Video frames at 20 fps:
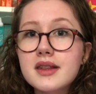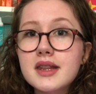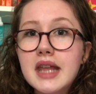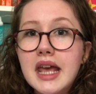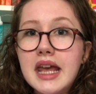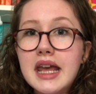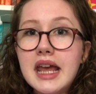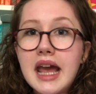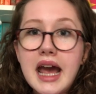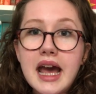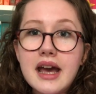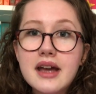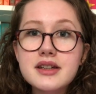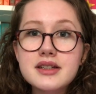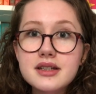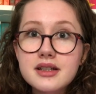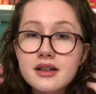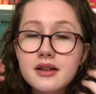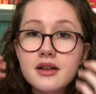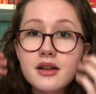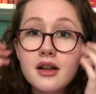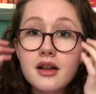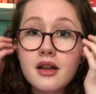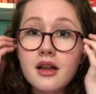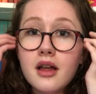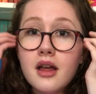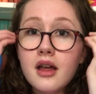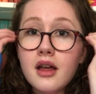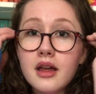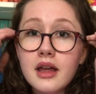They had
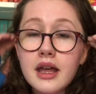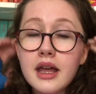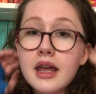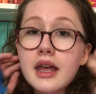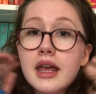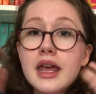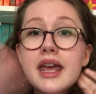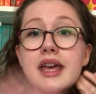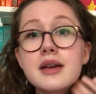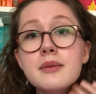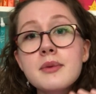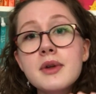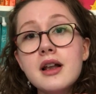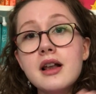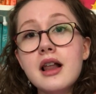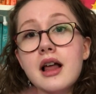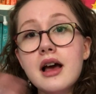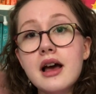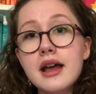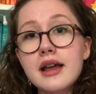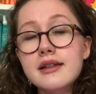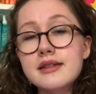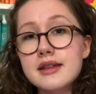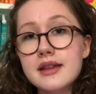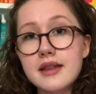Hickman lines,